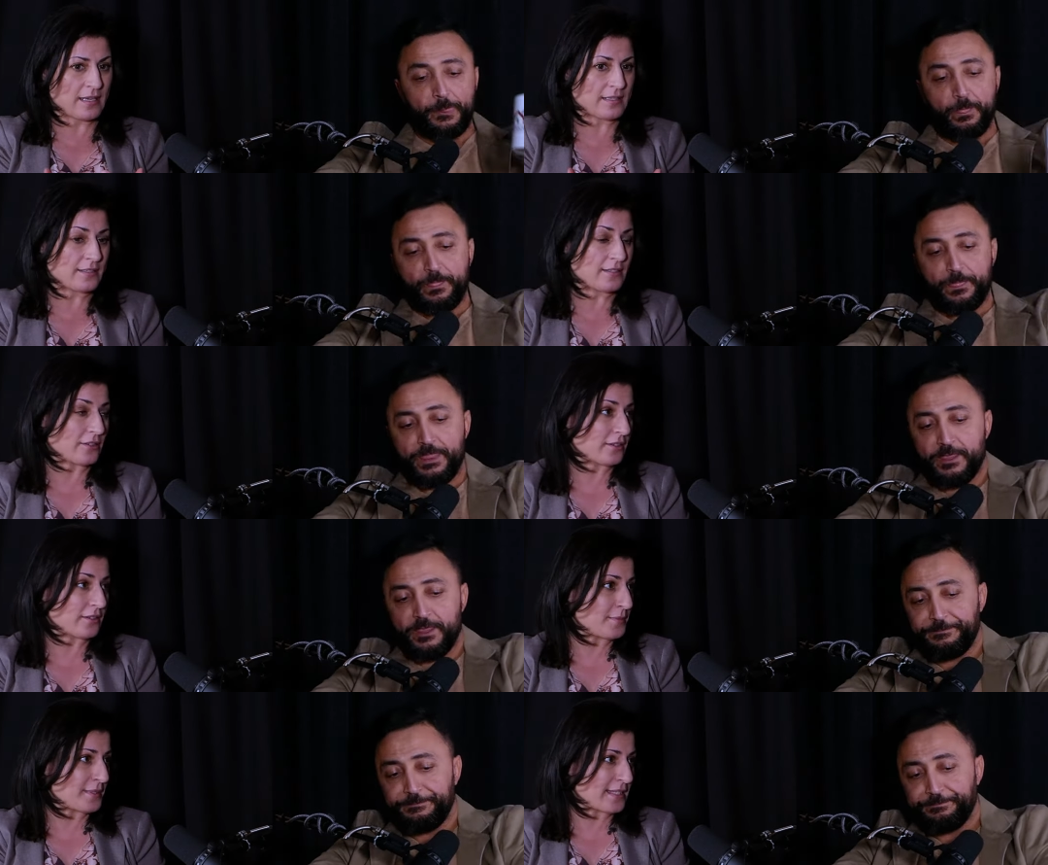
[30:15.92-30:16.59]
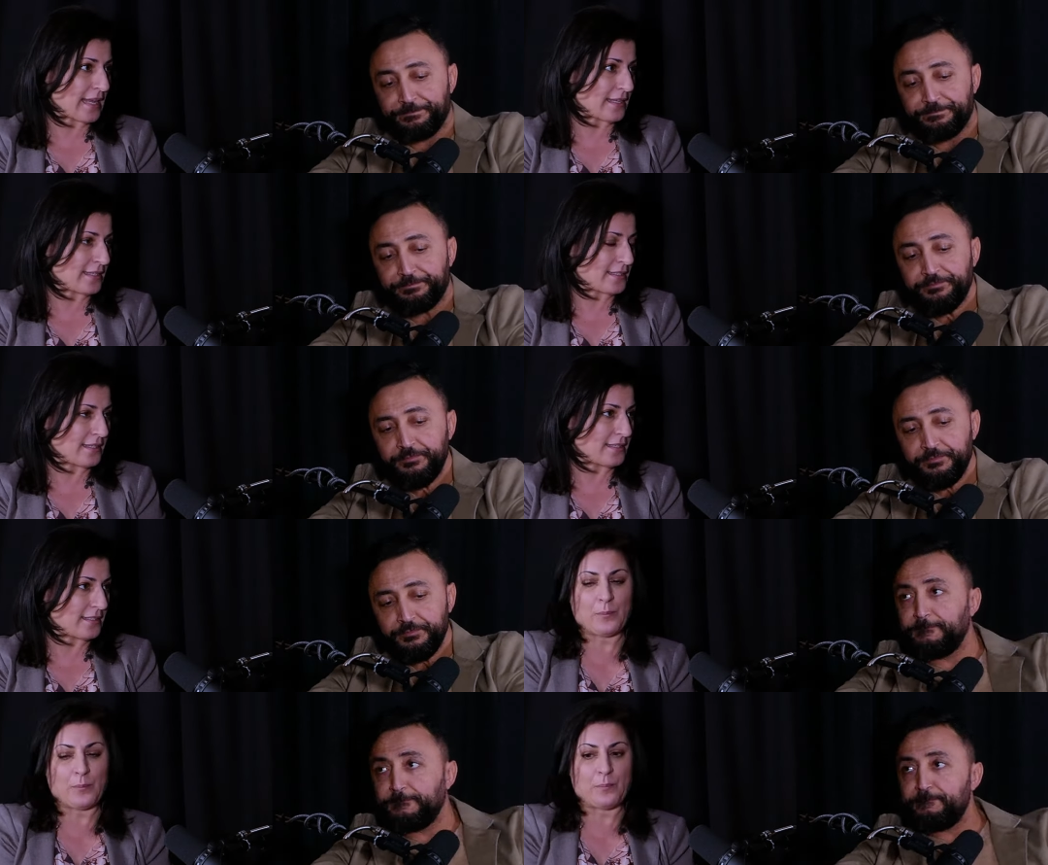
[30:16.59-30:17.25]

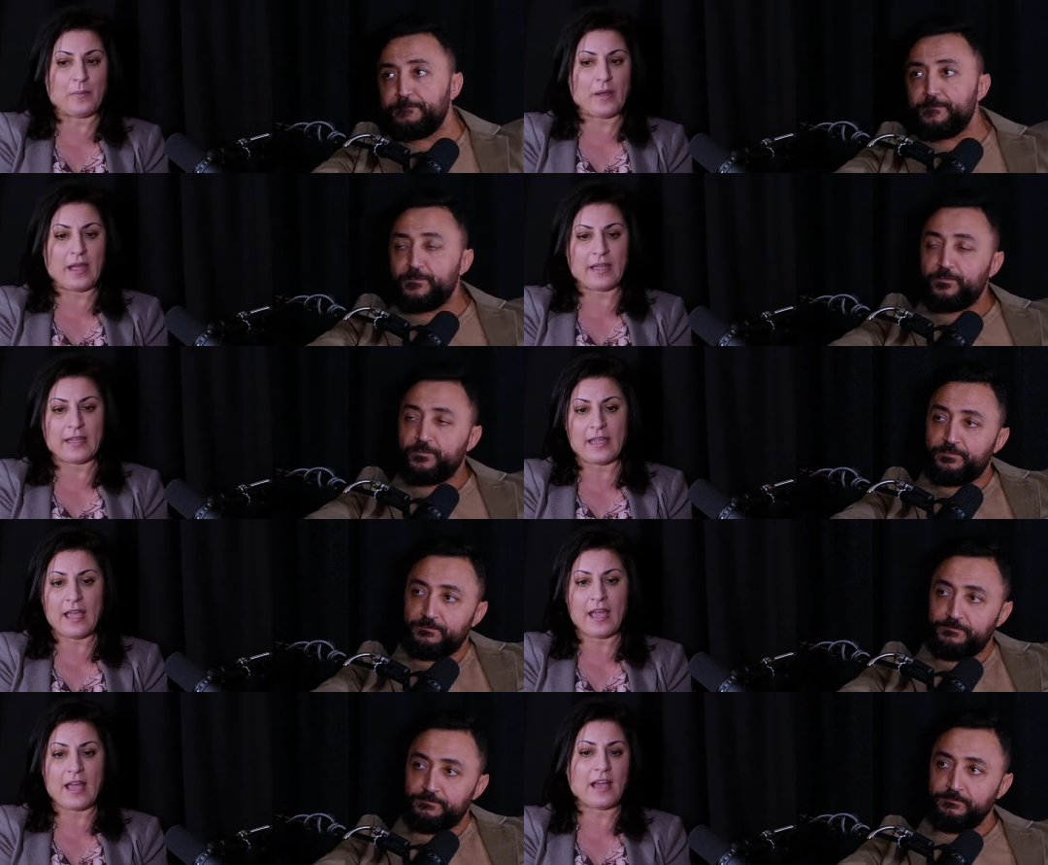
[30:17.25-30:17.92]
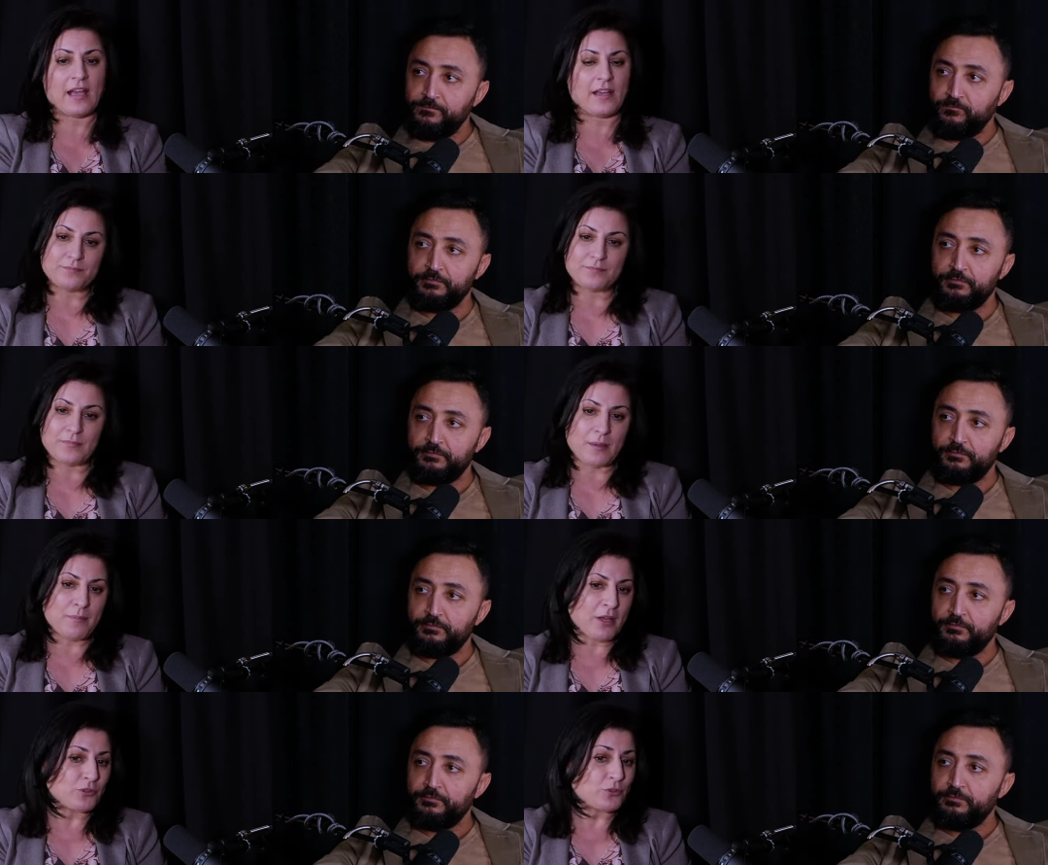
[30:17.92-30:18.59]
Speaker 1: circumstances. Um, I have
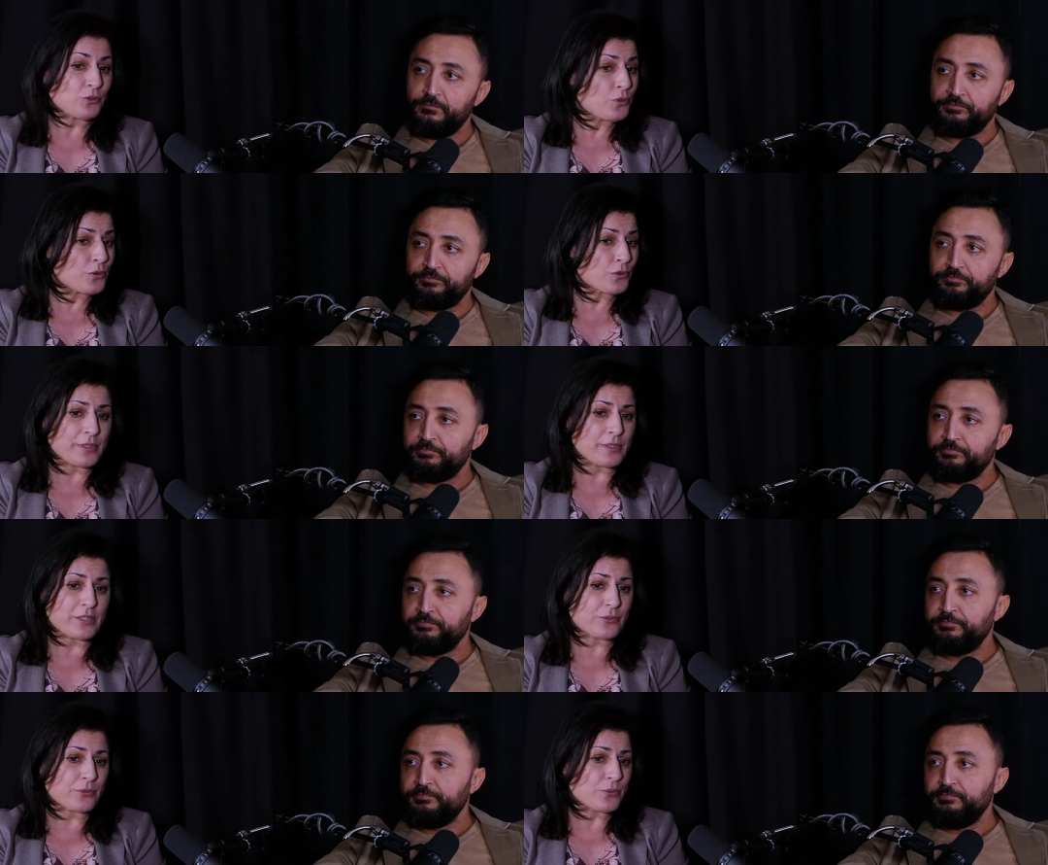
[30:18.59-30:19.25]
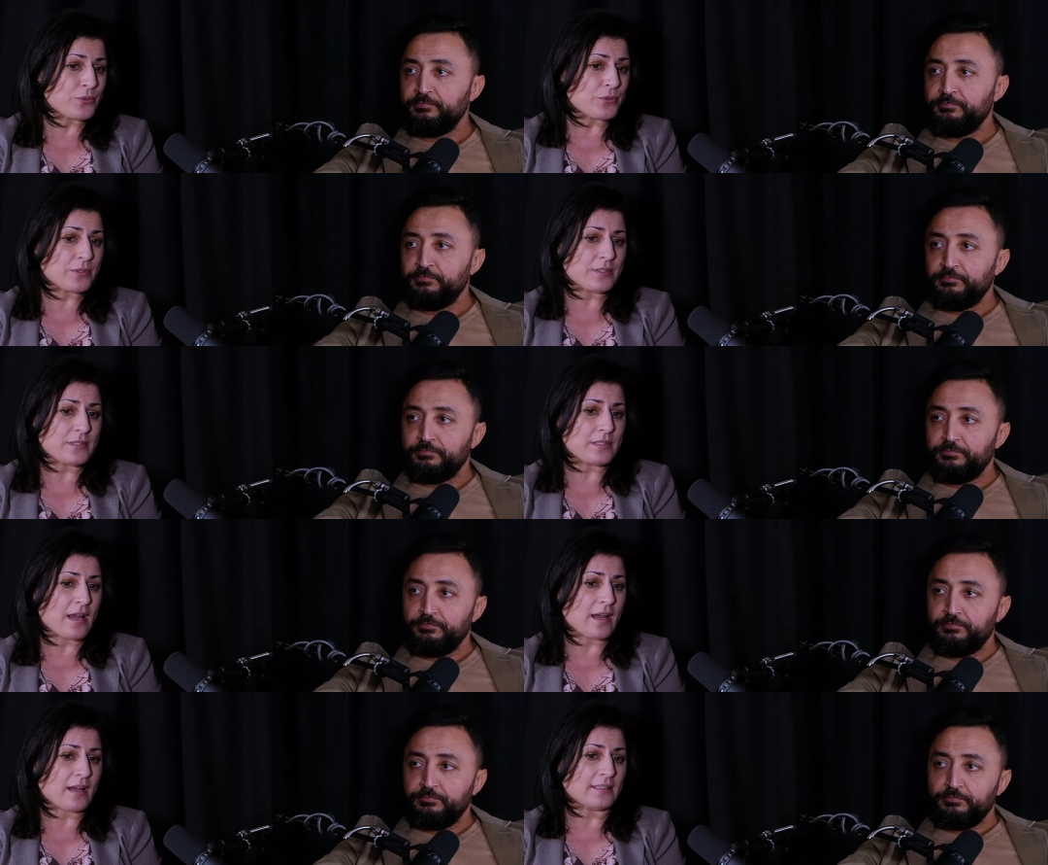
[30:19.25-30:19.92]
about two, three crews
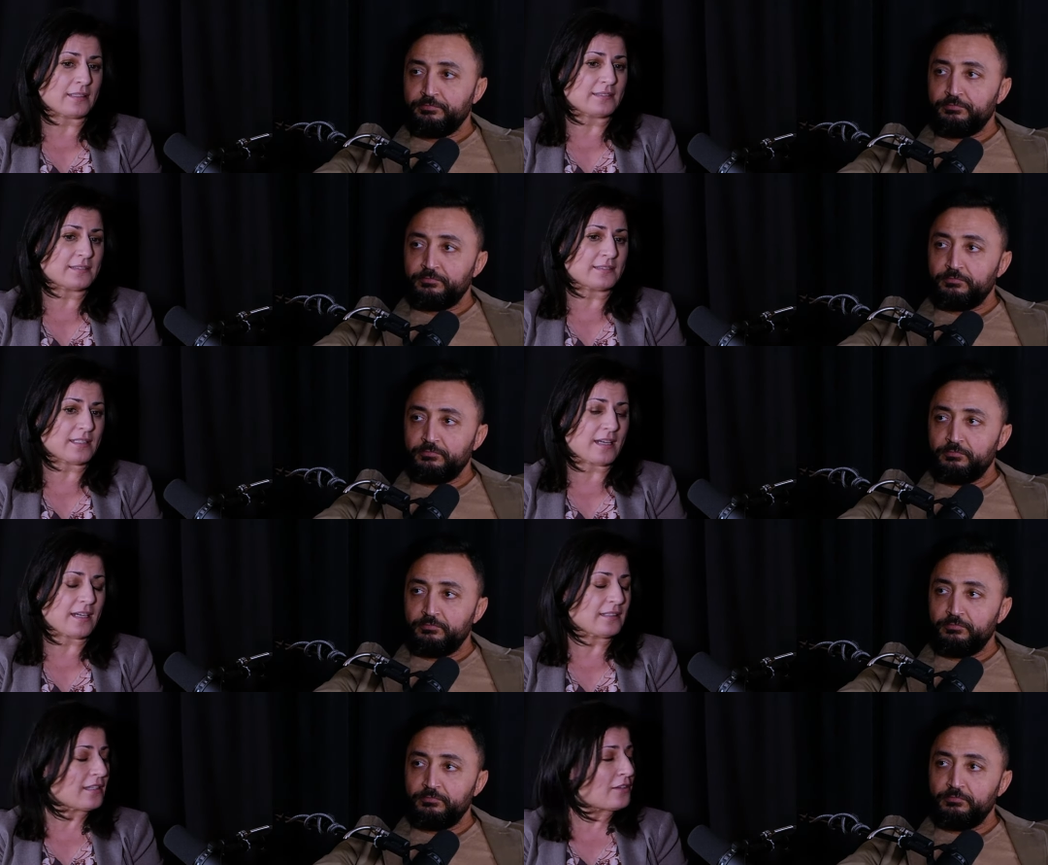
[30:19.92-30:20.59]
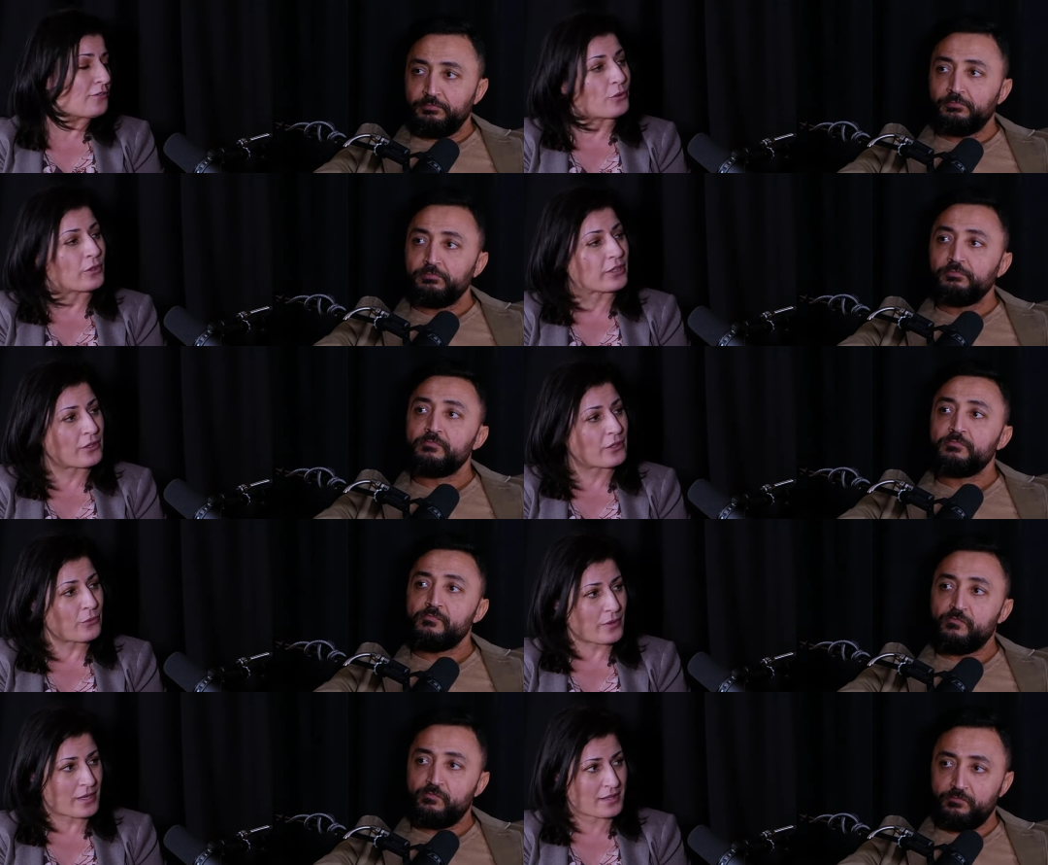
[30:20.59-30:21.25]
that I love
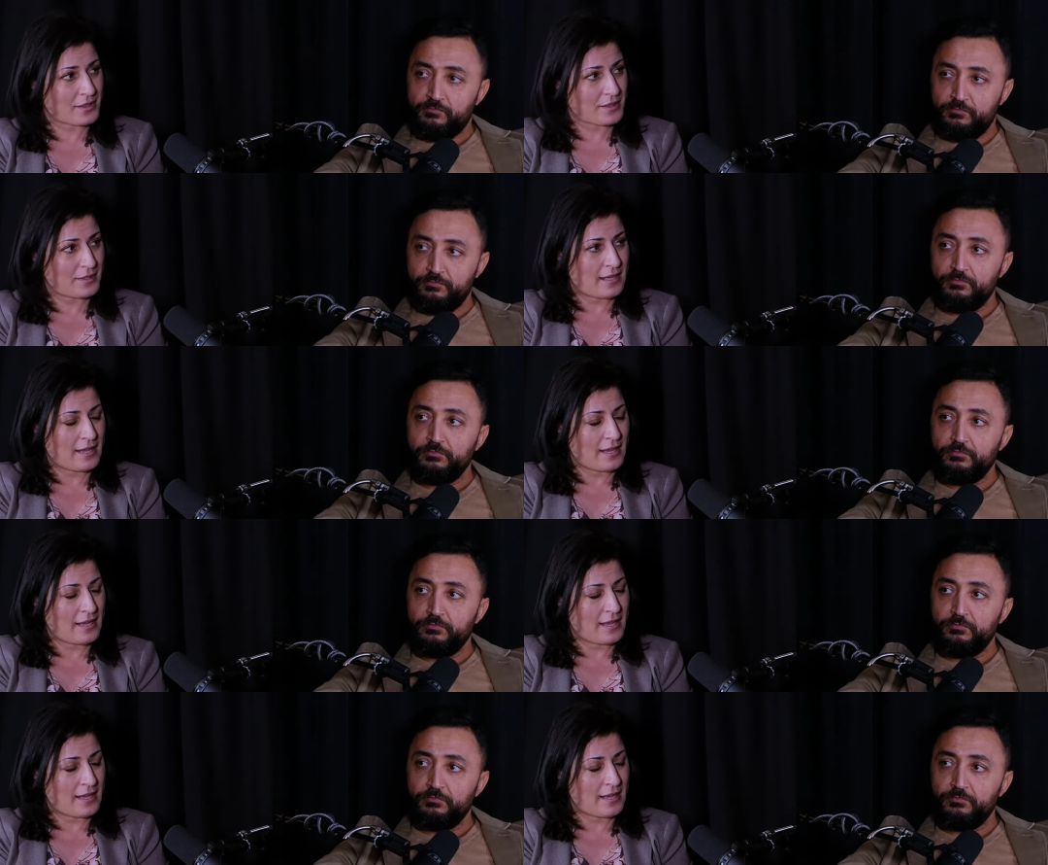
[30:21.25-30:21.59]
working with